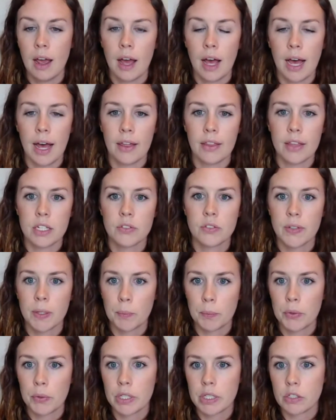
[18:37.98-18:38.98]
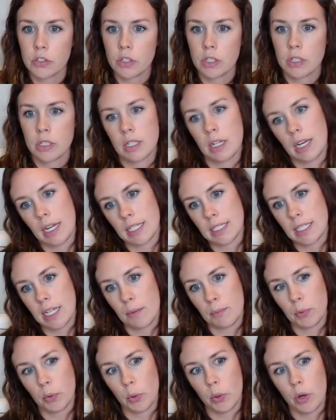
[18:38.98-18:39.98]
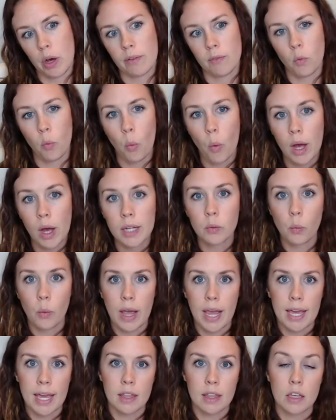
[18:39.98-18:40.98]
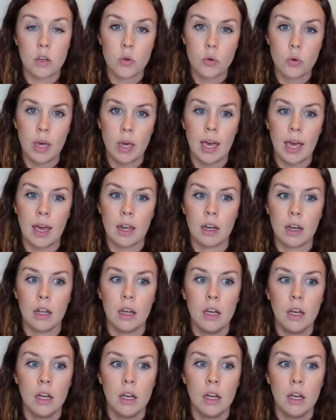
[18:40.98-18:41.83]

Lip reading: This flip book is just an example of one way that you can